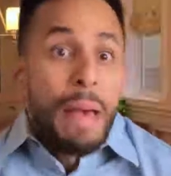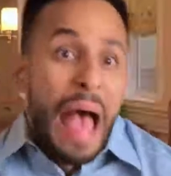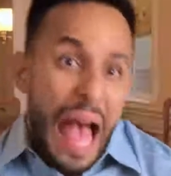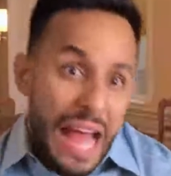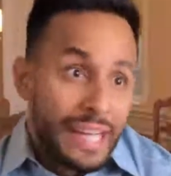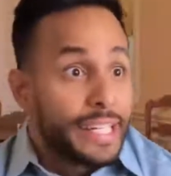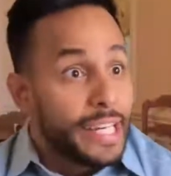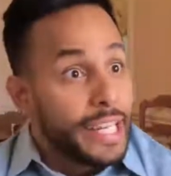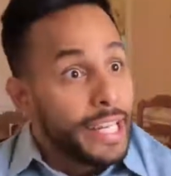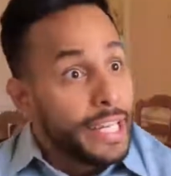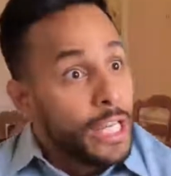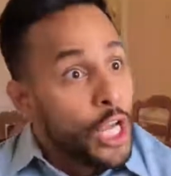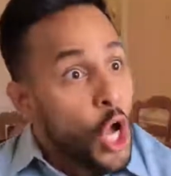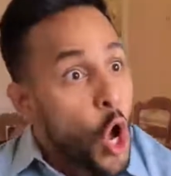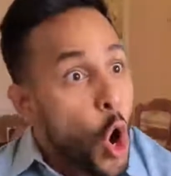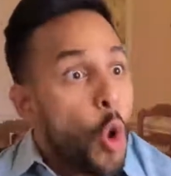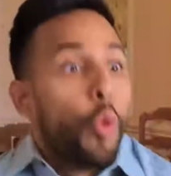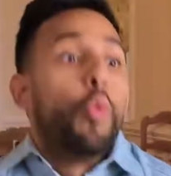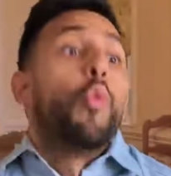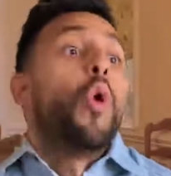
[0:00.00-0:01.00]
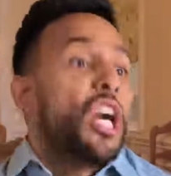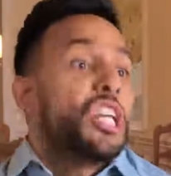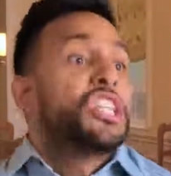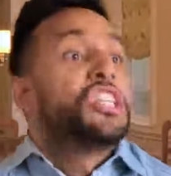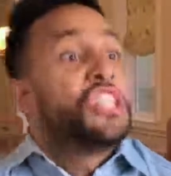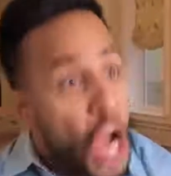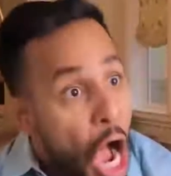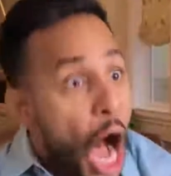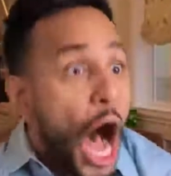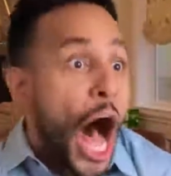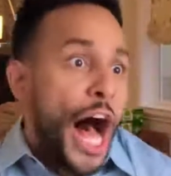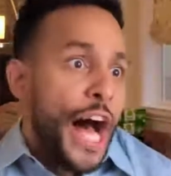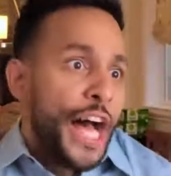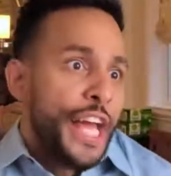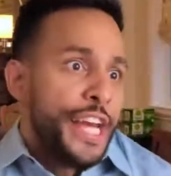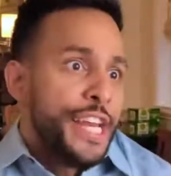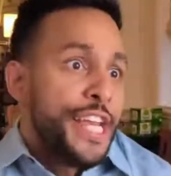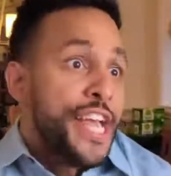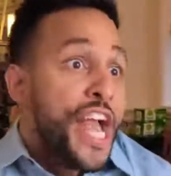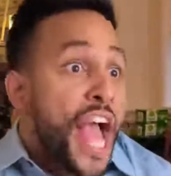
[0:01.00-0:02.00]
Mandy, we're
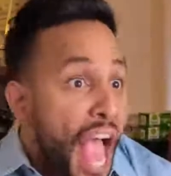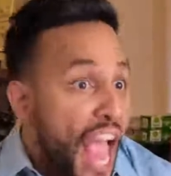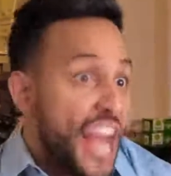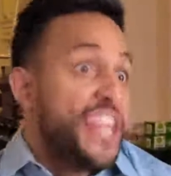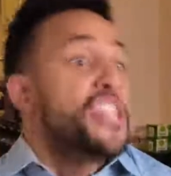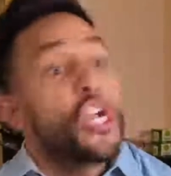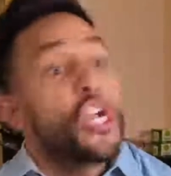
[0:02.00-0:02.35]
done. And